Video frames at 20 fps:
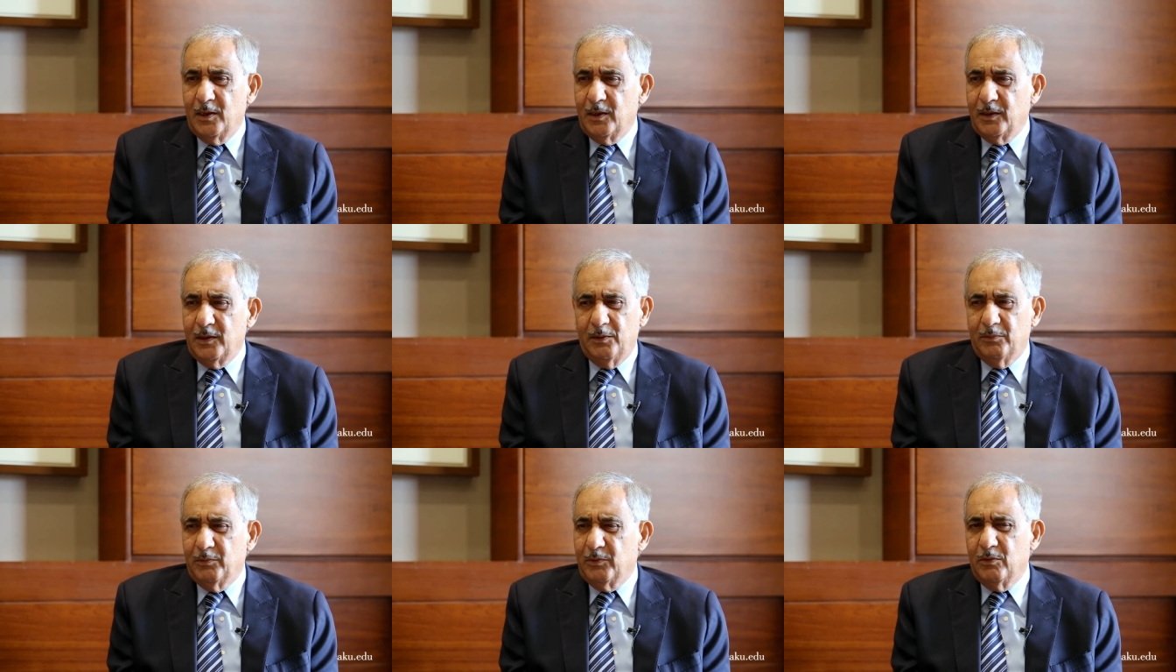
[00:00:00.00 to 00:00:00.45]

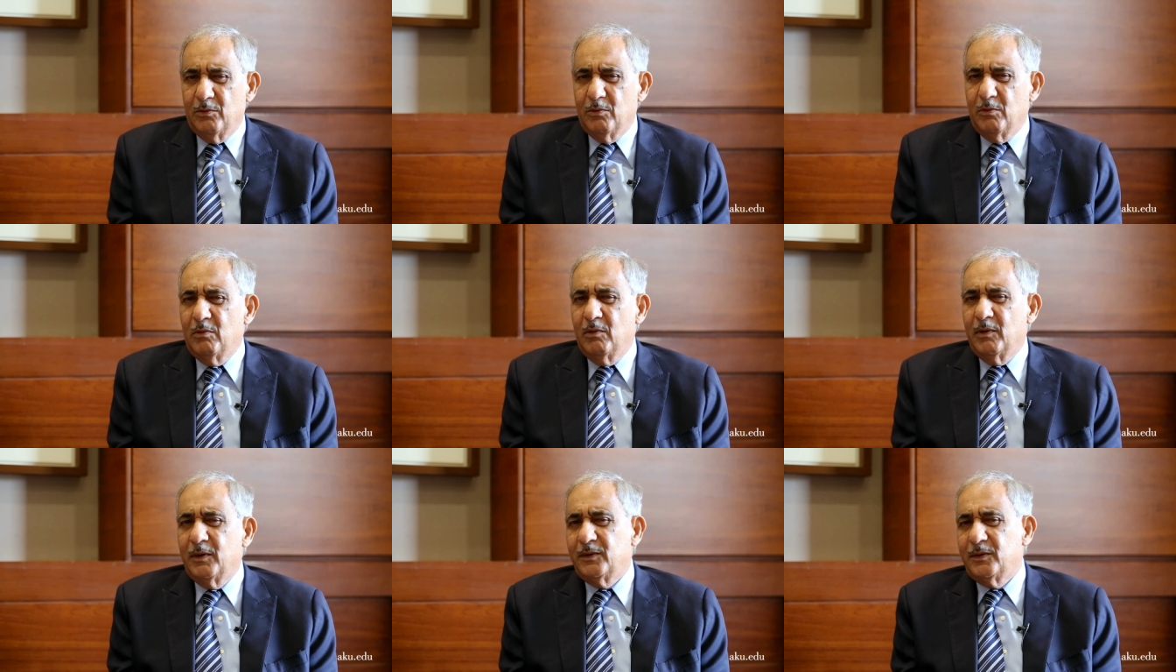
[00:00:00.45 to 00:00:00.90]
There was
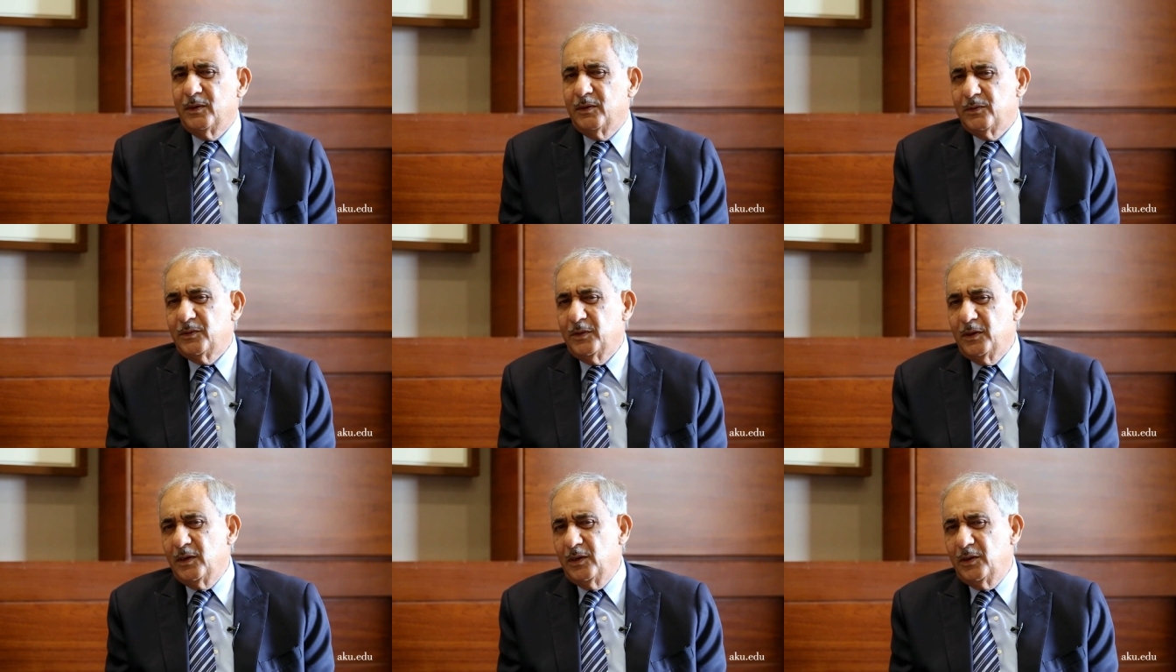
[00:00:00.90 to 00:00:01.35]
no
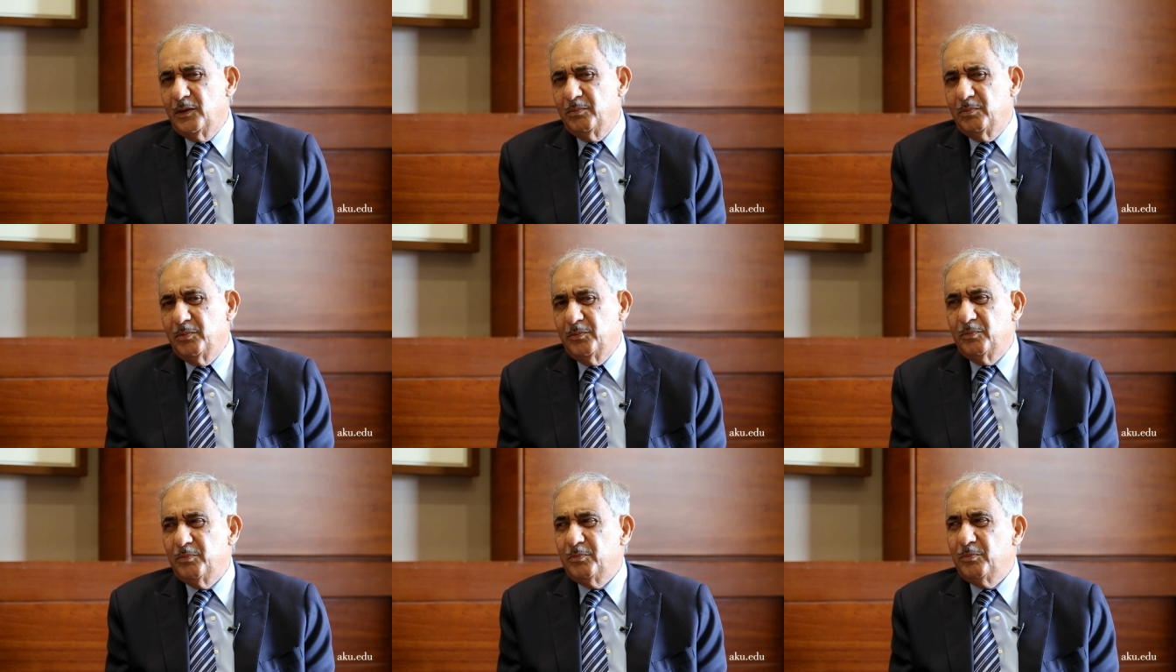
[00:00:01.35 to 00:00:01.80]
existing
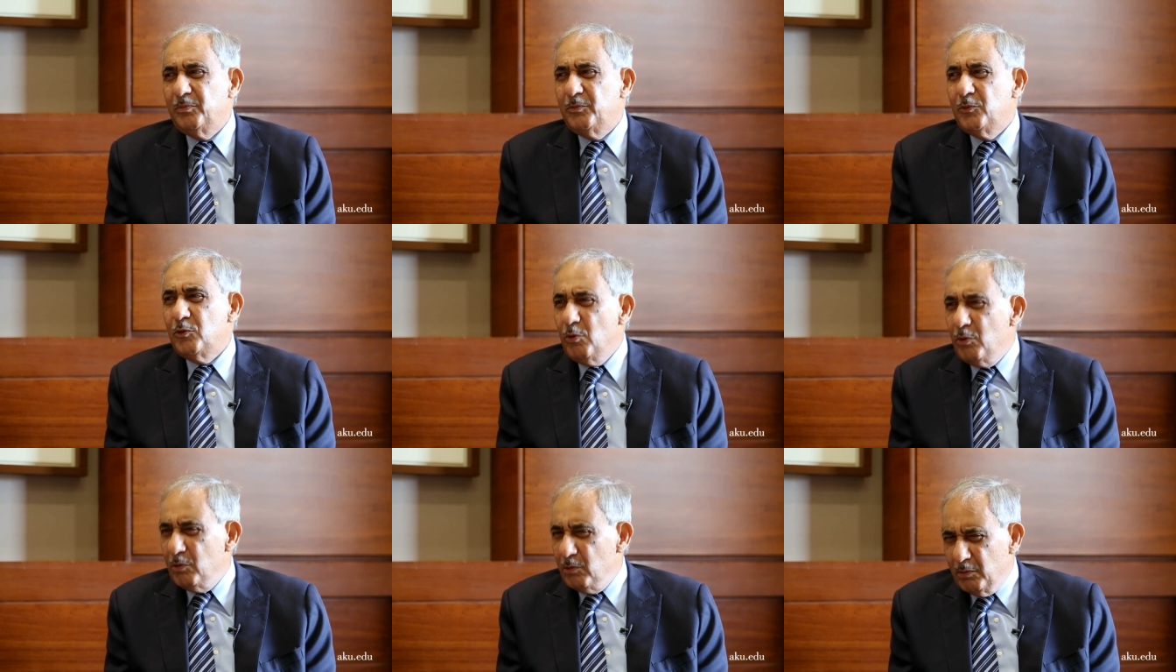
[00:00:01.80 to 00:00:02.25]

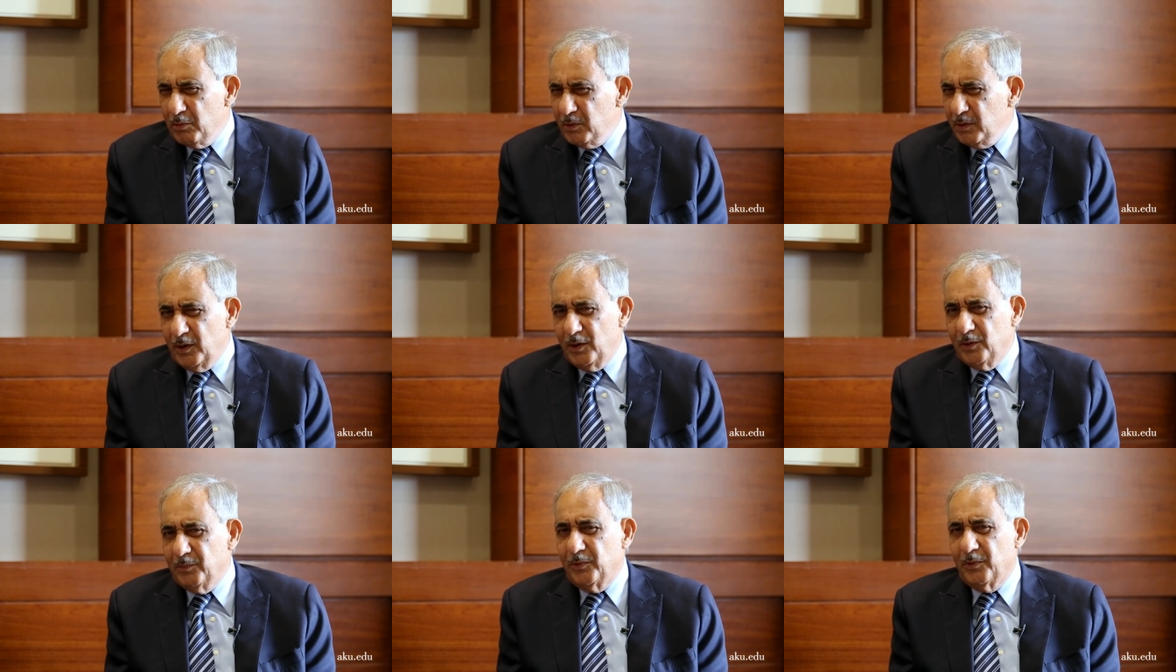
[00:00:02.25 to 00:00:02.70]

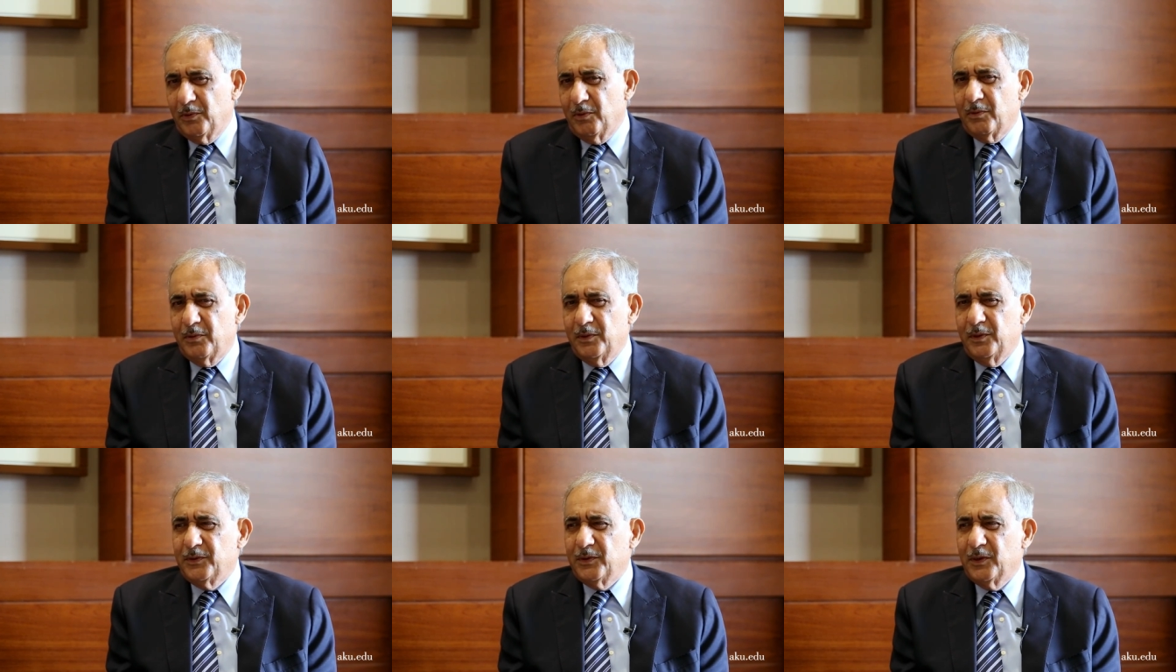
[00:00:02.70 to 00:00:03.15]
quality
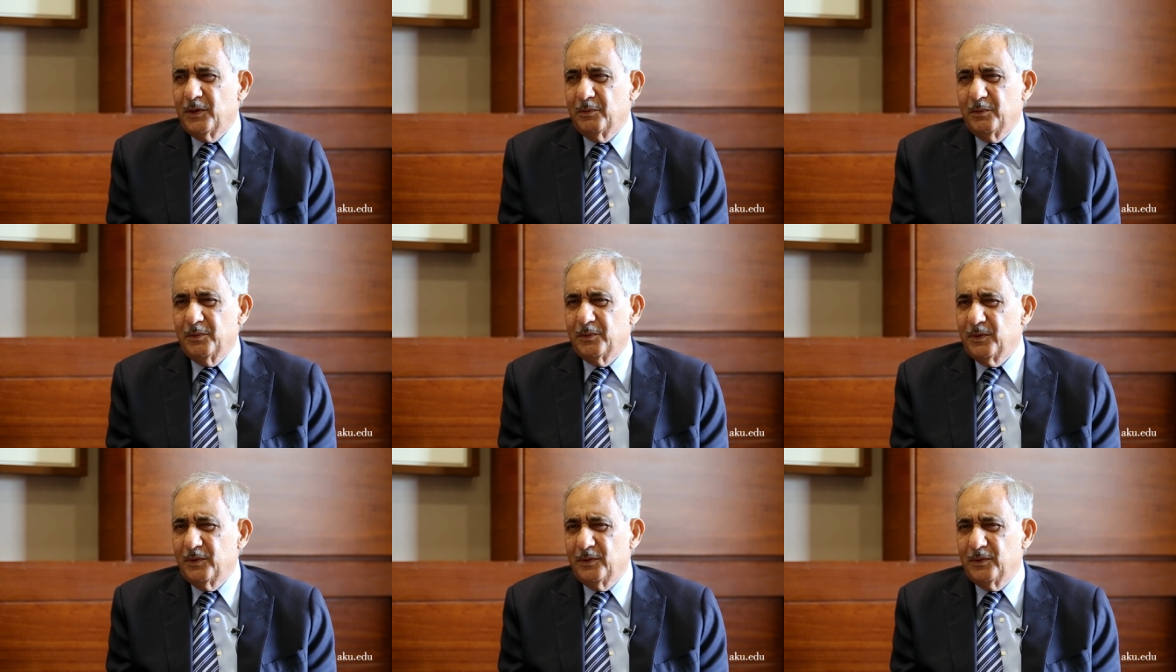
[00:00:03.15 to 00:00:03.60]
laboratory
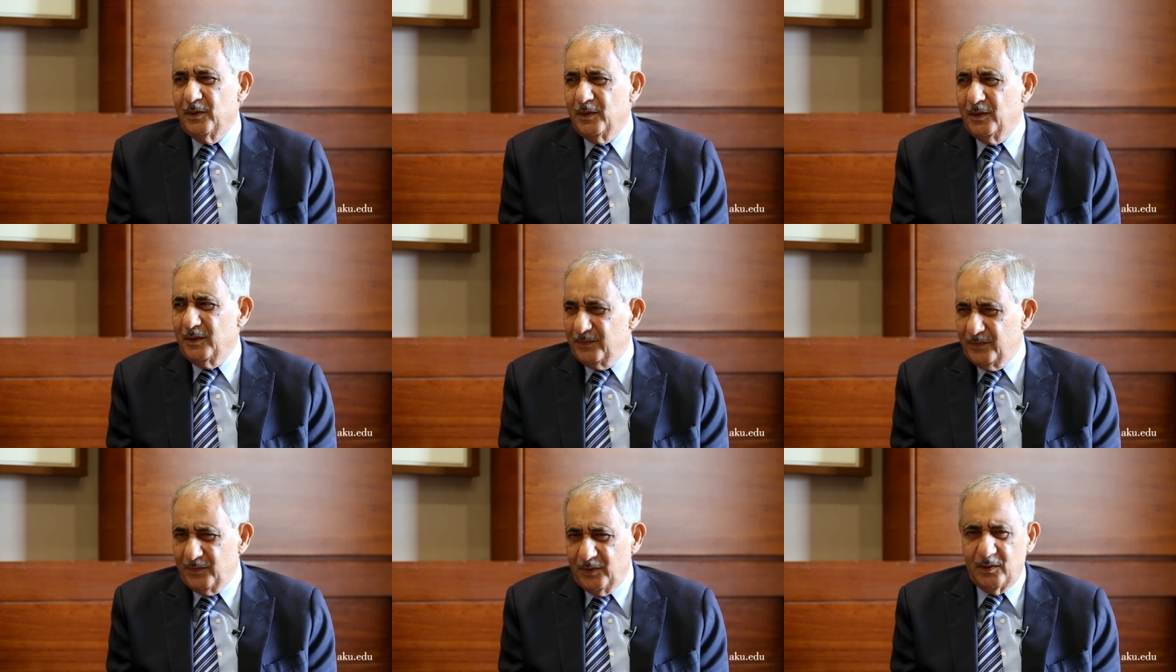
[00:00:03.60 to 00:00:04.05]
services in
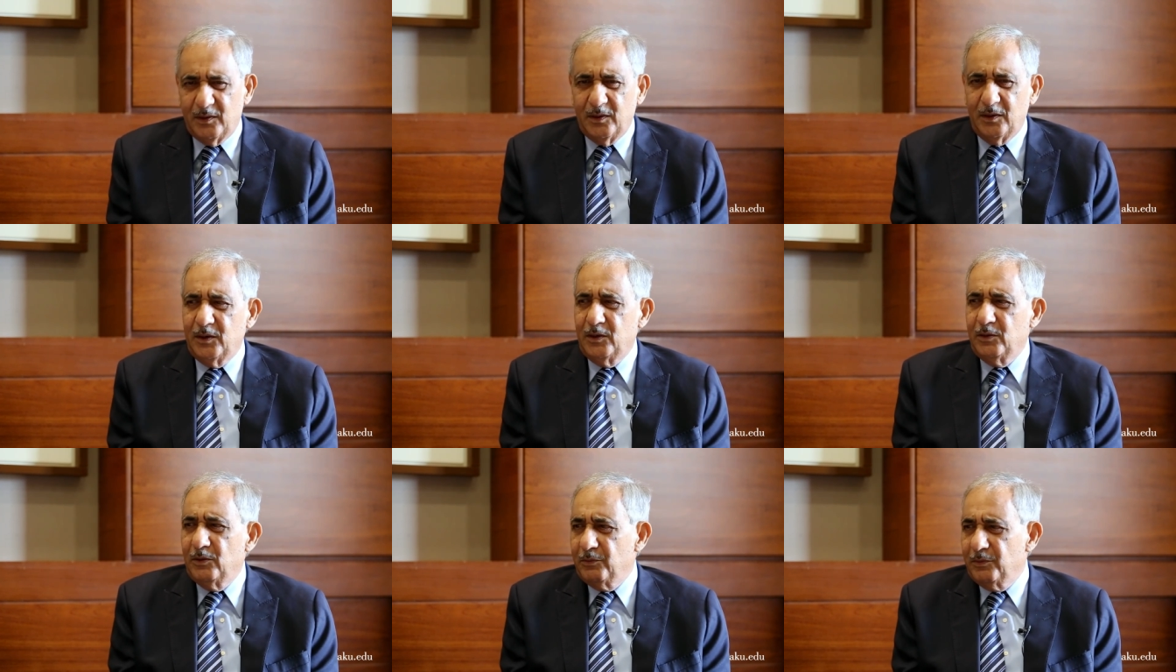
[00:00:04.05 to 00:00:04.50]
the
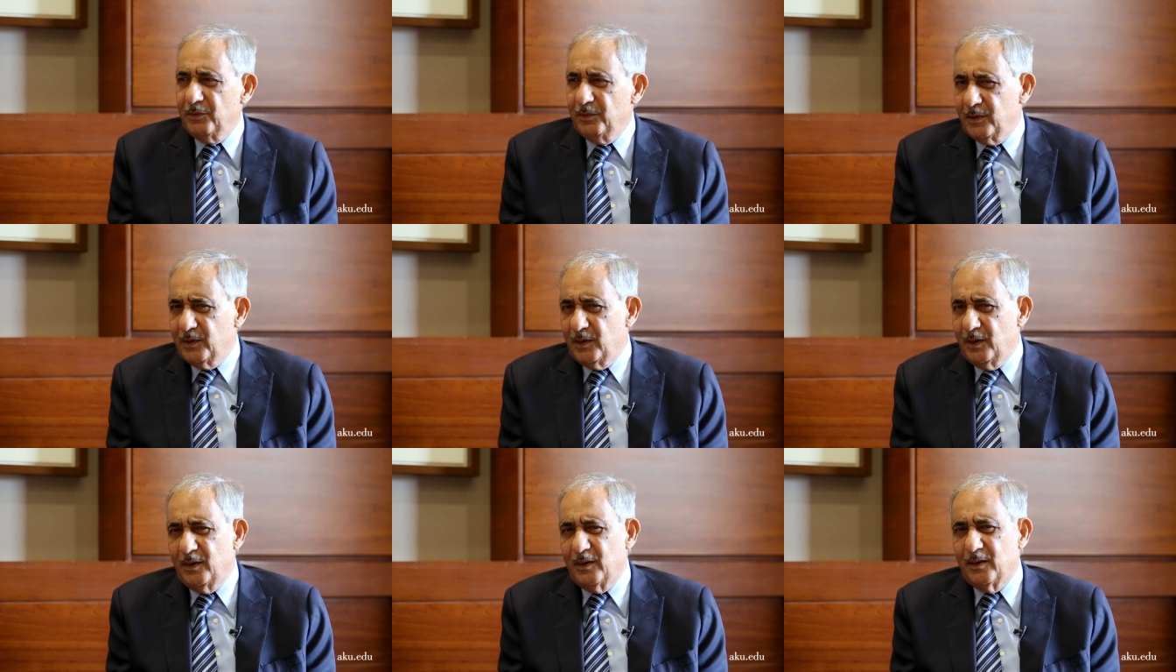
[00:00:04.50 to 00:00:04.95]
city or the
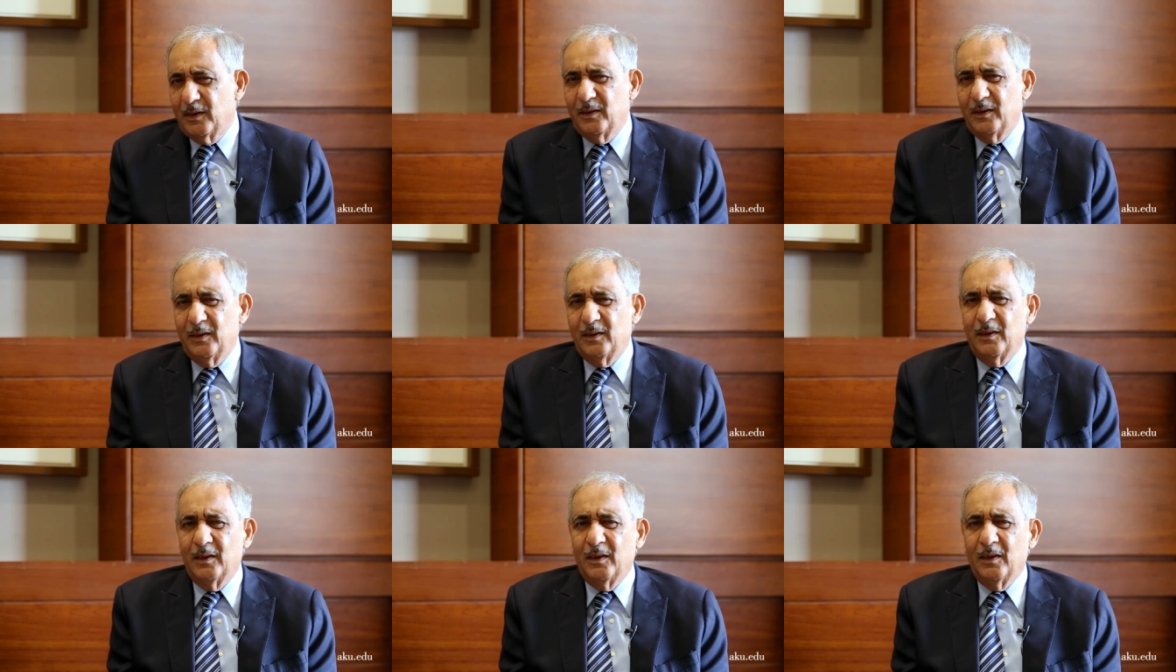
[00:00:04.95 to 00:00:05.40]

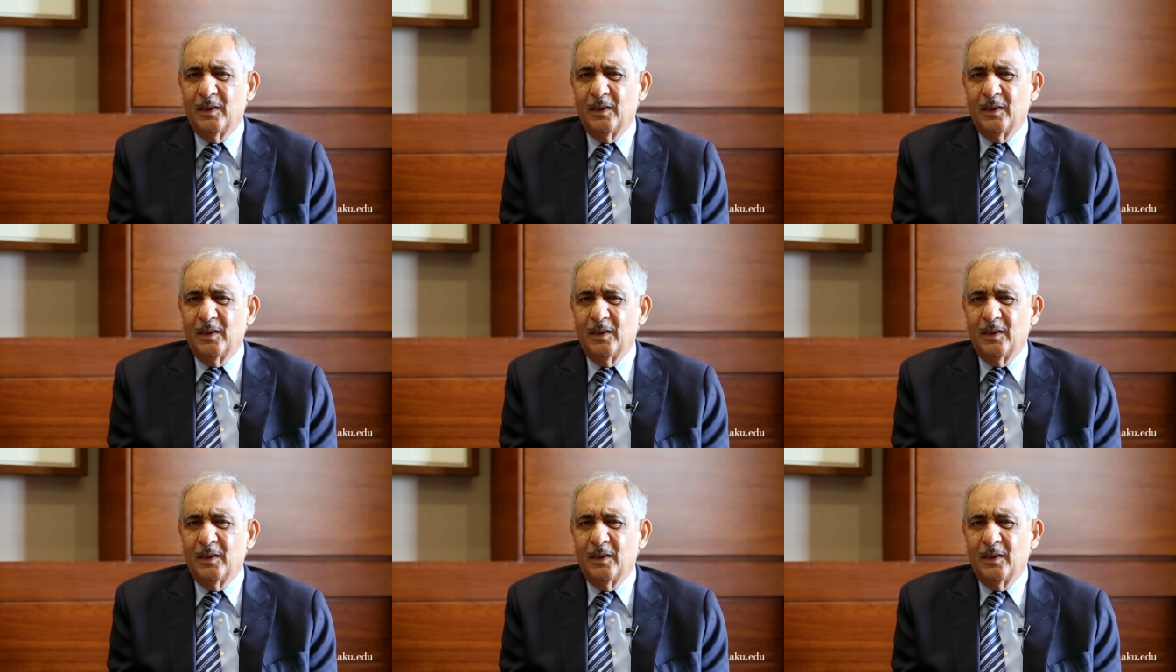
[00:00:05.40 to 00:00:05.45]
country.